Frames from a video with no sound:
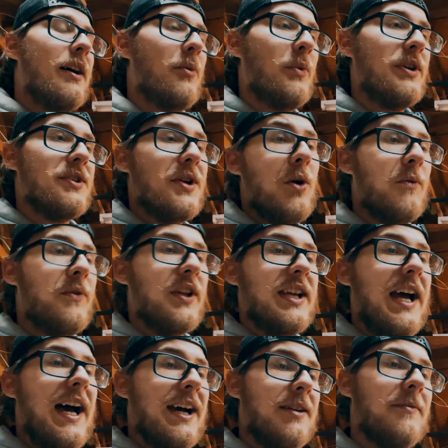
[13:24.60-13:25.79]
which
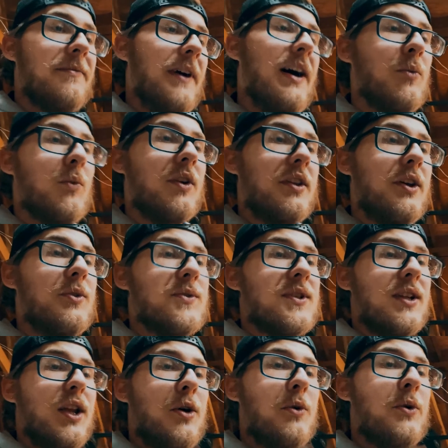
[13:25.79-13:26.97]
hopefully I can find one of those
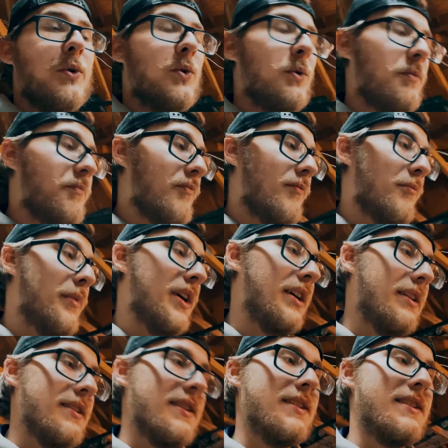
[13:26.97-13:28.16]
local,
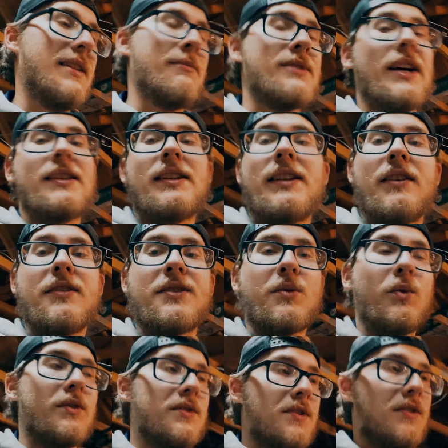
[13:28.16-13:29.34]
because it seems like the nearest
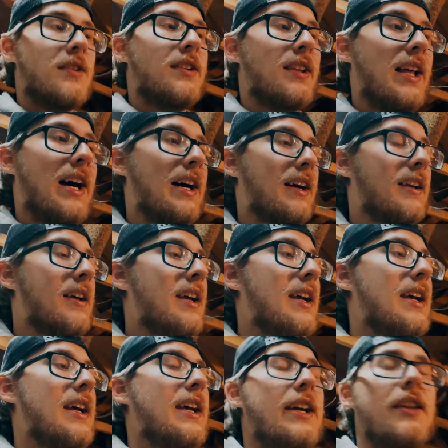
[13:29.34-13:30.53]
ones are in like
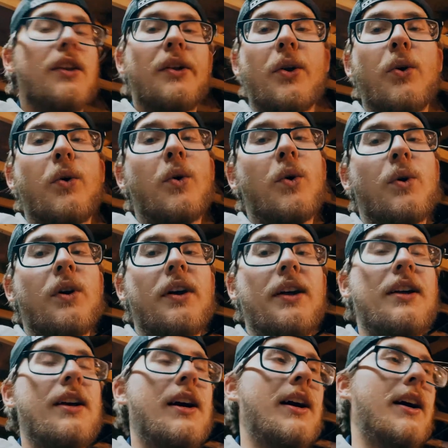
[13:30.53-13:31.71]

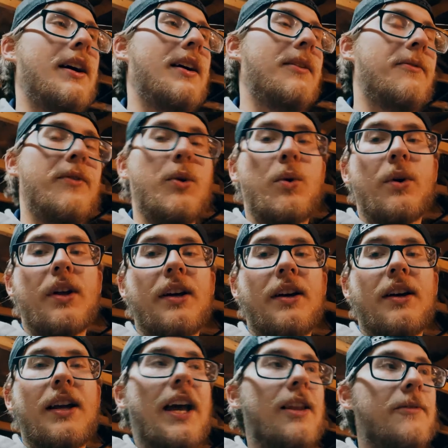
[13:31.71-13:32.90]
Illinois,
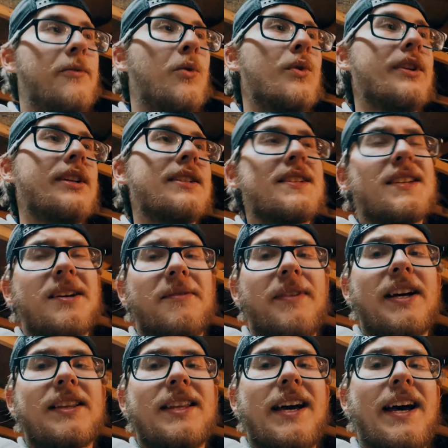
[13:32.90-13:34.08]
Florida, California, stuff
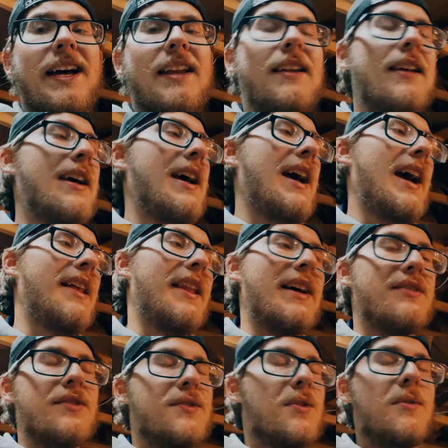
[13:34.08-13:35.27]
like that. And
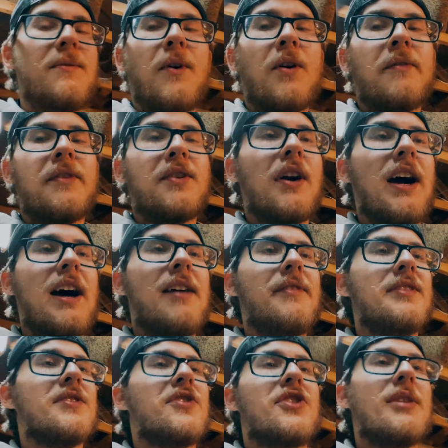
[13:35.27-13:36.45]
that's just too far of a drive,
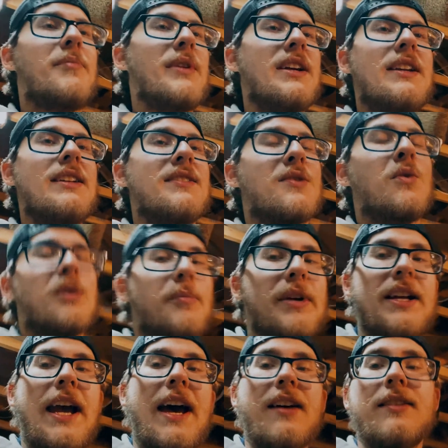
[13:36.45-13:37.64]
and shipping is going to
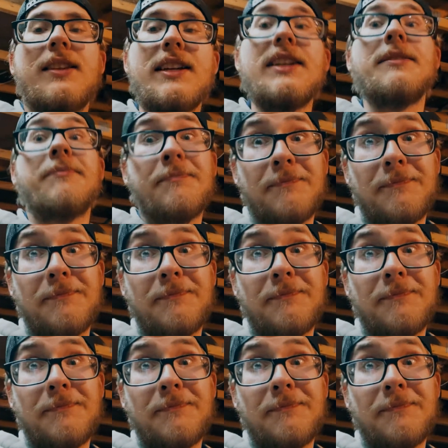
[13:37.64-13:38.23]
be out the